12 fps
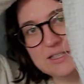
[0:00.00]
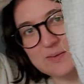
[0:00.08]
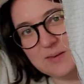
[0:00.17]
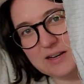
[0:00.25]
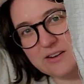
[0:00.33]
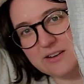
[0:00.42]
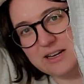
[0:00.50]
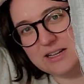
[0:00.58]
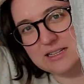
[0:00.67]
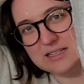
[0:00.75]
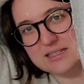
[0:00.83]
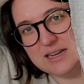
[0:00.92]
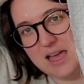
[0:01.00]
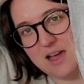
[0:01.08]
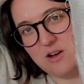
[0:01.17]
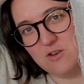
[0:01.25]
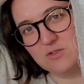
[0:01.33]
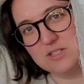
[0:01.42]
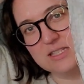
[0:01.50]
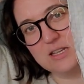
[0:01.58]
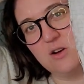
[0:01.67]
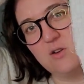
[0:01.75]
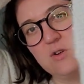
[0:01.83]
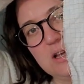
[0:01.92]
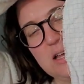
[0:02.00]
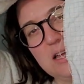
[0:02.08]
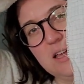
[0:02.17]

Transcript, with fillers: is where it is now. So